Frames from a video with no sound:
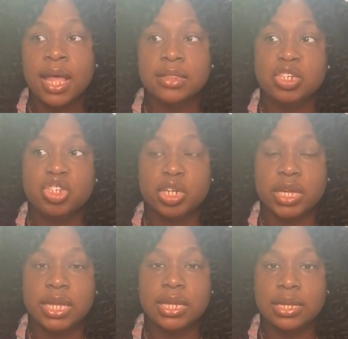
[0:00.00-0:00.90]
that you're
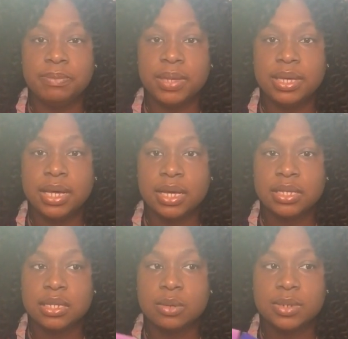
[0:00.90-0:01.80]
ending because
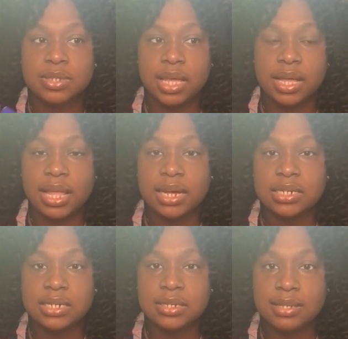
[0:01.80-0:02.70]
there was like a lot of
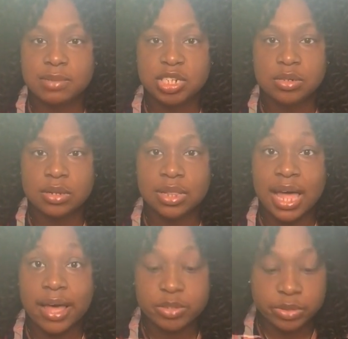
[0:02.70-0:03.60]
deception or
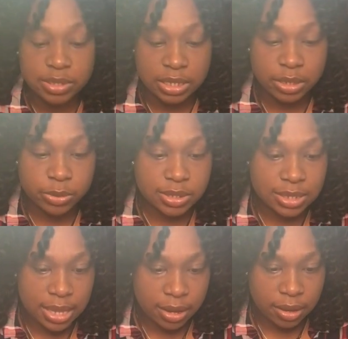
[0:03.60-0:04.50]
lies or secrets
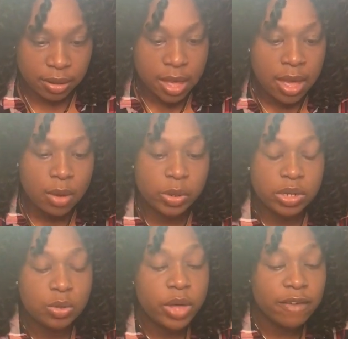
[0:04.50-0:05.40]
there. We
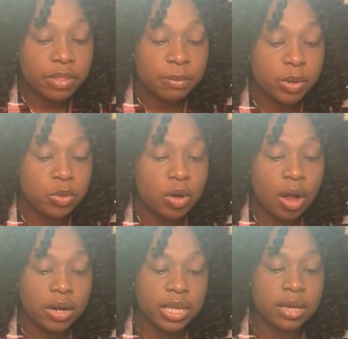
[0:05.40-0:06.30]
do have the Moon
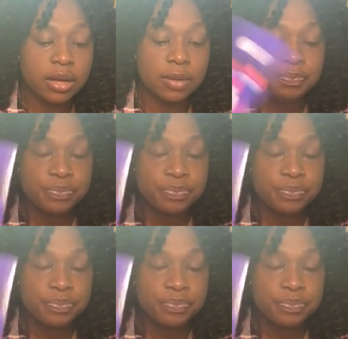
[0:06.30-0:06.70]
card here.